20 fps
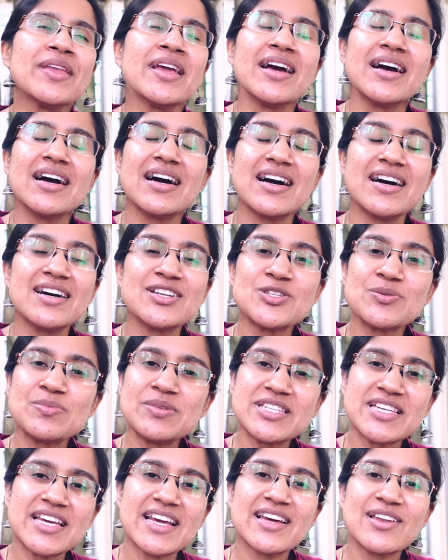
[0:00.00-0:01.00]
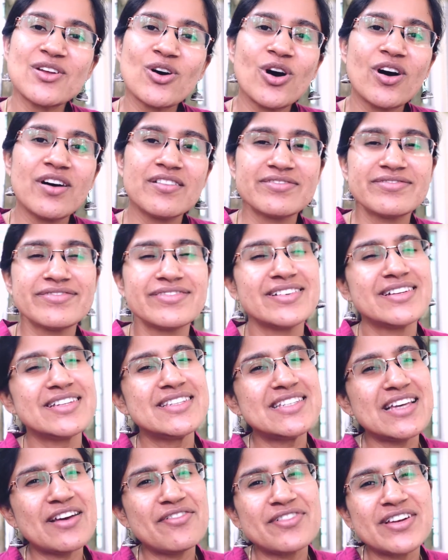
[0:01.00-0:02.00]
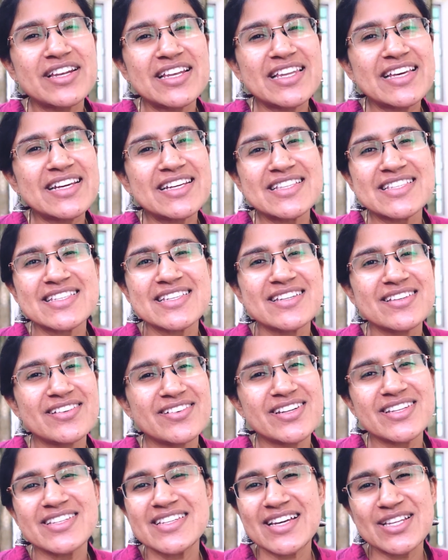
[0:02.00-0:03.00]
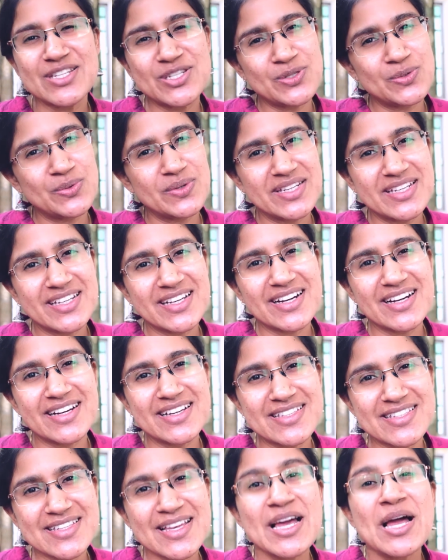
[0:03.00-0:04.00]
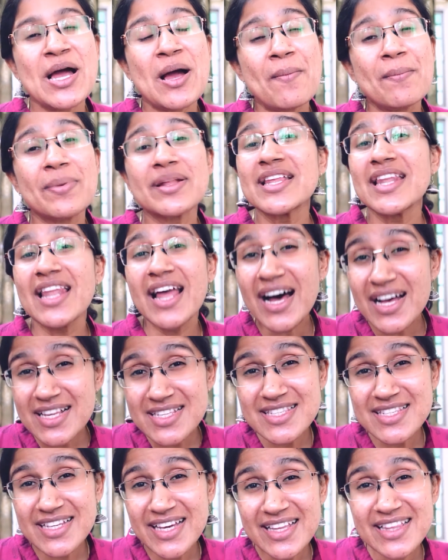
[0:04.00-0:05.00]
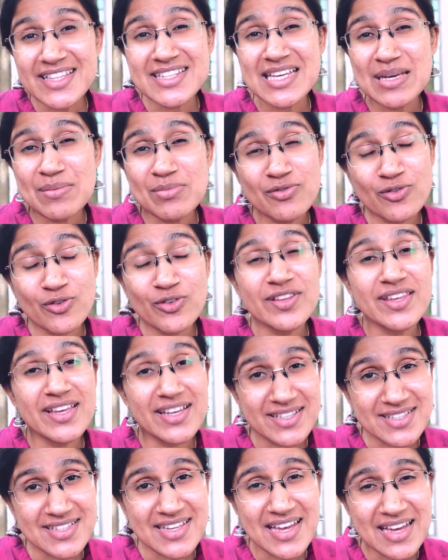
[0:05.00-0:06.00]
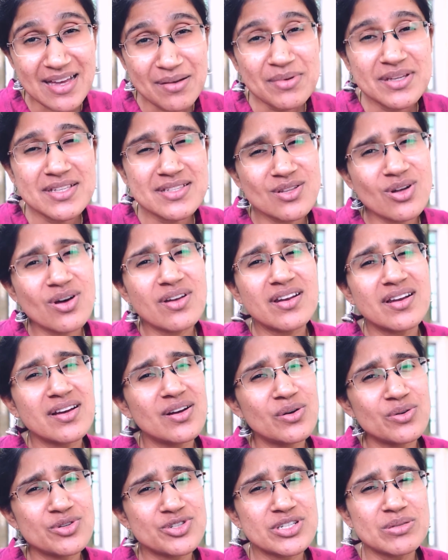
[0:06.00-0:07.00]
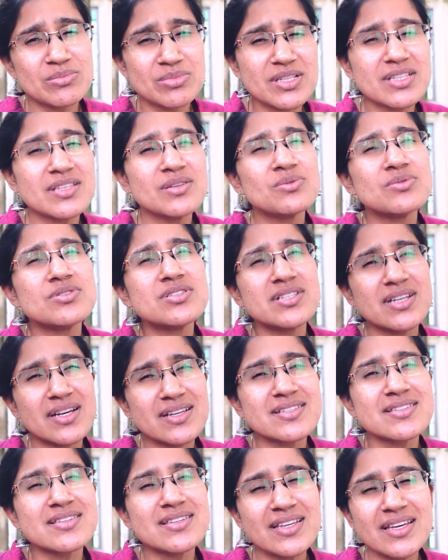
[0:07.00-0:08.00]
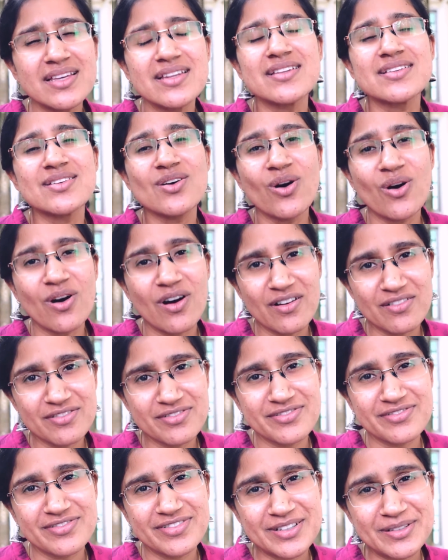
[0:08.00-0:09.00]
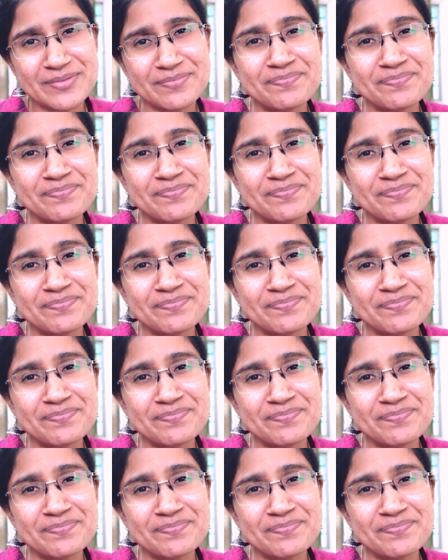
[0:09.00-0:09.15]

to be taken off, definitely consider it and do it, guys. But the last day, the day before the exam, is non-negotiable. You just need it off.